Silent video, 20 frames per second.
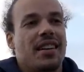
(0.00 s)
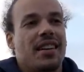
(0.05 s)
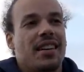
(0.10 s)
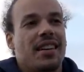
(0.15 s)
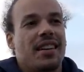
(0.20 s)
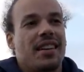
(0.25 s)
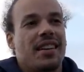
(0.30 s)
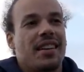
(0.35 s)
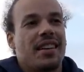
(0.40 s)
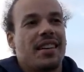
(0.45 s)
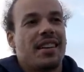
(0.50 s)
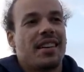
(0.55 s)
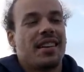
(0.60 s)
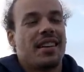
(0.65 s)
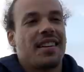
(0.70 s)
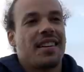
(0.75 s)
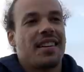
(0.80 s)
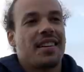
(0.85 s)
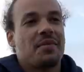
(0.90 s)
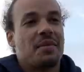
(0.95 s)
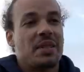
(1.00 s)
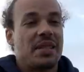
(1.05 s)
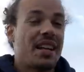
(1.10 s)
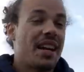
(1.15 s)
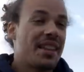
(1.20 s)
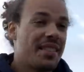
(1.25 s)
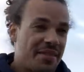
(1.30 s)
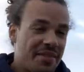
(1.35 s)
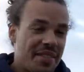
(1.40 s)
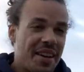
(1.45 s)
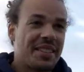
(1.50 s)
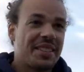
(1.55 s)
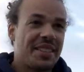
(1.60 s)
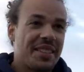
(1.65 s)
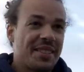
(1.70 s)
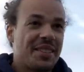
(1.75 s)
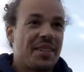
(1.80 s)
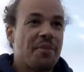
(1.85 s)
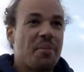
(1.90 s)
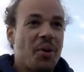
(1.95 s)
Uh, beside the fact
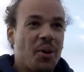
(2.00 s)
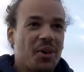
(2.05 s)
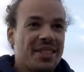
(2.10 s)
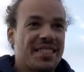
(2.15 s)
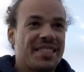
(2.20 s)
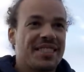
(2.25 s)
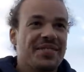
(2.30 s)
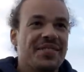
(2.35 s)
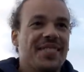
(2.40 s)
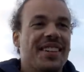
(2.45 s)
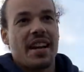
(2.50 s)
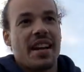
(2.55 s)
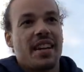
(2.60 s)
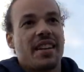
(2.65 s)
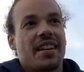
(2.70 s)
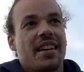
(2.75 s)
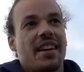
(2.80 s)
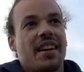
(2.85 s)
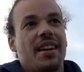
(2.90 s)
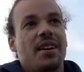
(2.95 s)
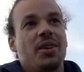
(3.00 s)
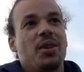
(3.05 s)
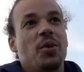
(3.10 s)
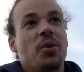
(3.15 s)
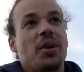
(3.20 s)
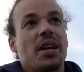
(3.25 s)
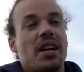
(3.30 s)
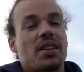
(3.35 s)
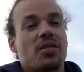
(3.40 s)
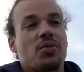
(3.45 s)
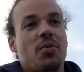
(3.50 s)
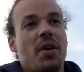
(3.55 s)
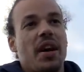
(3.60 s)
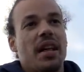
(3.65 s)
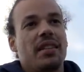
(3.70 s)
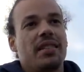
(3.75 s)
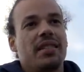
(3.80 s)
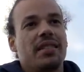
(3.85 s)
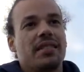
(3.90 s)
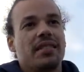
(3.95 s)
he's the boss and uh, Luca as
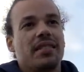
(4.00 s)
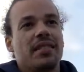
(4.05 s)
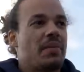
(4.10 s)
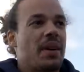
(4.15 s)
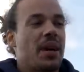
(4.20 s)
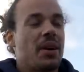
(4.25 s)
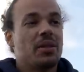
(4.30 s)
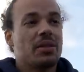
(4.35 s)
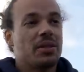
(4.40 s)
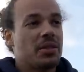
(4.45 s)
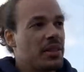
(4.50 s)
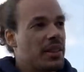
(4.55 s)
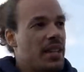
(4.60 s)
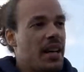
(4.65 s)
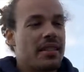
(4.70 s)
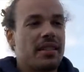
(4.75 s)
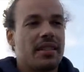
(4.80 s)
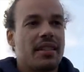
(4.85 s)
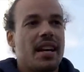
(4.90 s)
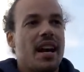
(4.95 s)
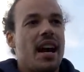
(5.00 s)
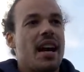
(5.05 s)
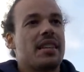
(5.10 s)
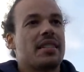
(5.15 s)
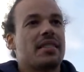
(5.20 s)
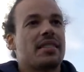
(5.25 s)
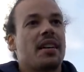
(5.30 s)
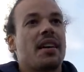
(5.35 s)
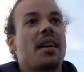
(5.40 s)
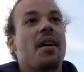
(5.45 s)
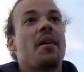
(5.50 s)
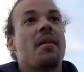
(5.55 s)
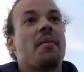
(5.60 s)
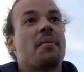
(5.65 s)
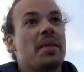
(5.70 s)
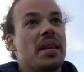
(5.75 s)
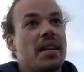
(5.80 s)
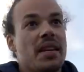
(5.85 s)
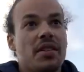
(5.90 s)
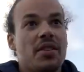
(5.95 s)
well, but also the other guys. Uh,
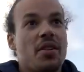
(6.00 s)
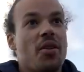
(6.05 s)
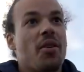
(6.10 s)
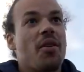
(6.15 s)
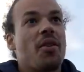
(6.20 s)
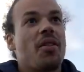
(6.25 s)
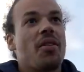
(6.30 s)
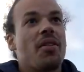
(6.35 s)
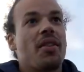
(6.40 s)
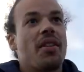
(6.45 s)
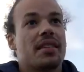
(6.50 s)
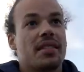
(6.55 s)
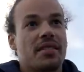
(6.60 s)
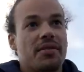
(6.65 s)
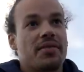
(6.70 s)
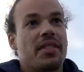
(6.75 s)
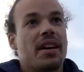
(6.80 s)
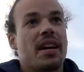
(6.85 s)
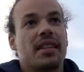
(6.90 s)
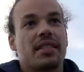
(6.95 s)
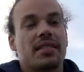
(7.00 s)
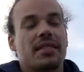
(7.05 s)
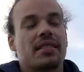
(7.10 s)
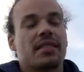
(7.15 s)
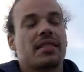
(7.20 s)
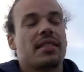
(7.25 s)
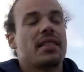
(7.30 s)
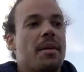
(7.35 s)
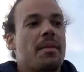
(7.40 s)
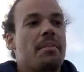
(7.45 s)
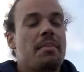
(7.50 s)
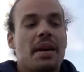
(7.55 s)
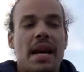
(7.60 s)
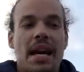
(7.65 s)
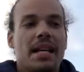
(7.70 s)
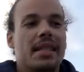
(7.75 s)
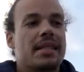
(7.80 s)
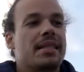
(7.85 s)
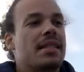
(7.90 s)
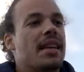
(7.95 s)
Mino, he's fast.
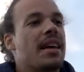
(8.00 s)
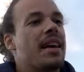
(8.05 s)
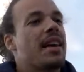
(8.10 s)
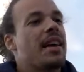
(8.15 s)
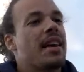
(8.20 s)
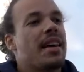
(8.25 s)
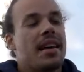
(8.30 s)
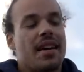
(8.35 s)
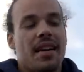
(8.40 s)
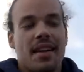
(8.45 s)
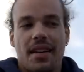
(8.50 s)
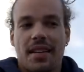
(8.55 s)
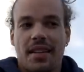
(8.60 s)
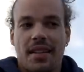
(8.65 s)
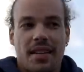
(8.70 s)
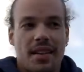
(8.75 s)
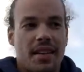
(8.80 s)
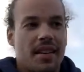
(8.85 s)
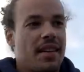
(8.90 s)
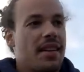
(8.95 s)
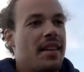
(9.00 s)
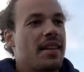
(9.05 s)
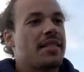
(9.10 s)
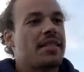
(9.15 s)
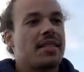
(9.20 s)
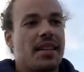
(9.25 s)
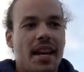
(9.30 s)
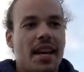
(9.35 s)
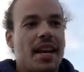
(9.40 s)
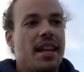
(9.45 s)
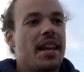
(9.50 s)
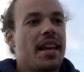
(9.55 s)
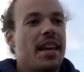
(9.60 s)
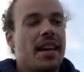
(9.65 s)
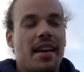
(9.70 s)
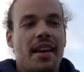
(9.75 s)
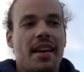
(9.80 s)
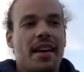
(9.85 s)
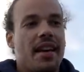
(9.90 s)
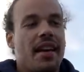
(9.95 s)
Bezze, uh,
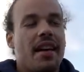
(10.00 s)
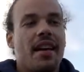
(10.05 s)
Cele,